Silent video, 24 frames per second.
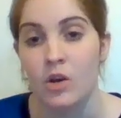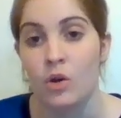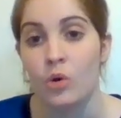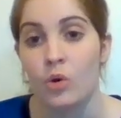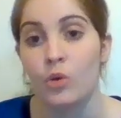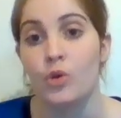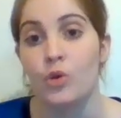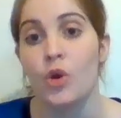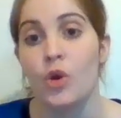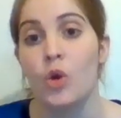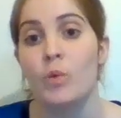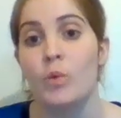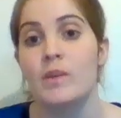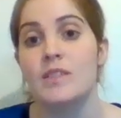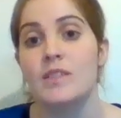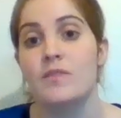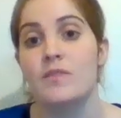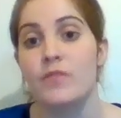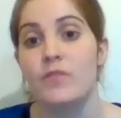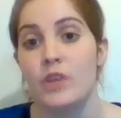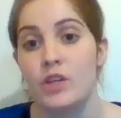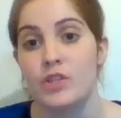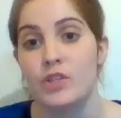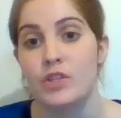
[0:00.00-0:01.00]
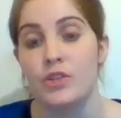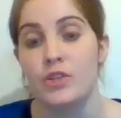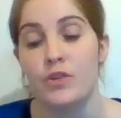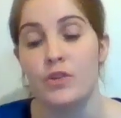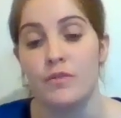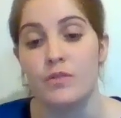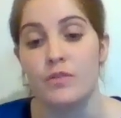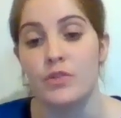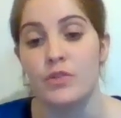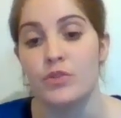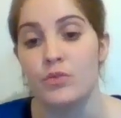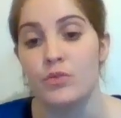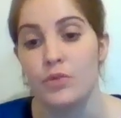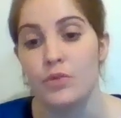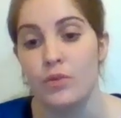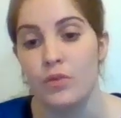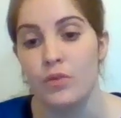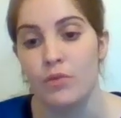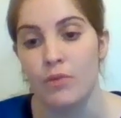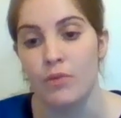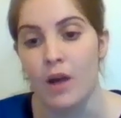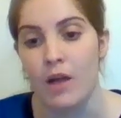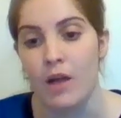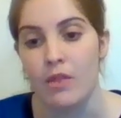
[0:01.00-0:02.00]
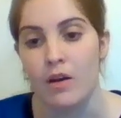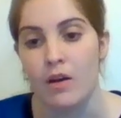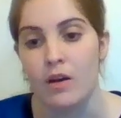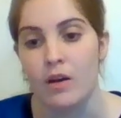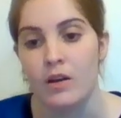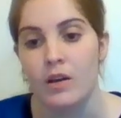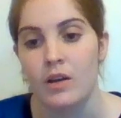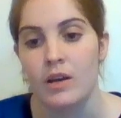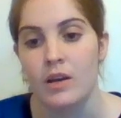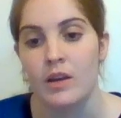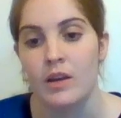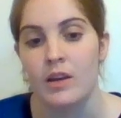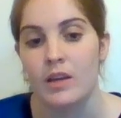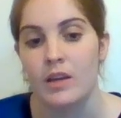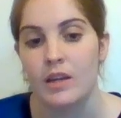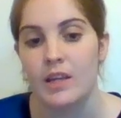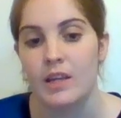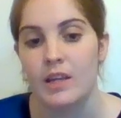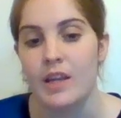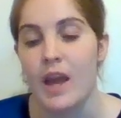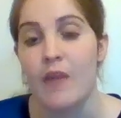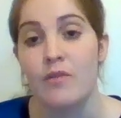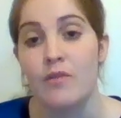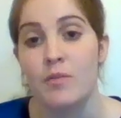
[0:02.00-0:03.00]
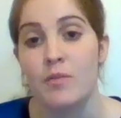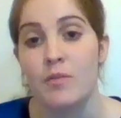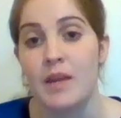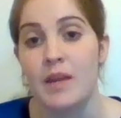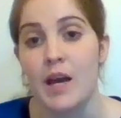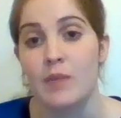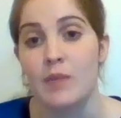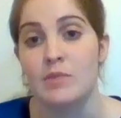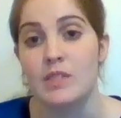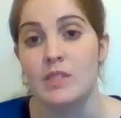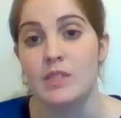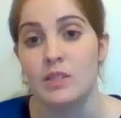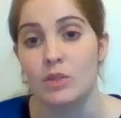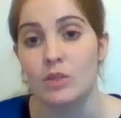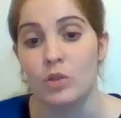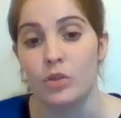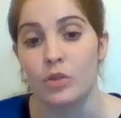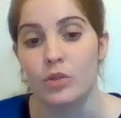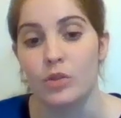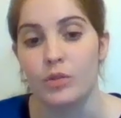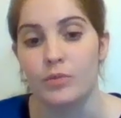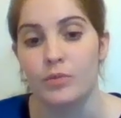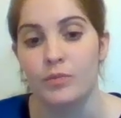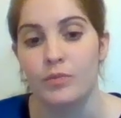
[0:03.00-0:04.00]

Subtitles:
or no one's version of the truth rather, can ever be absolute.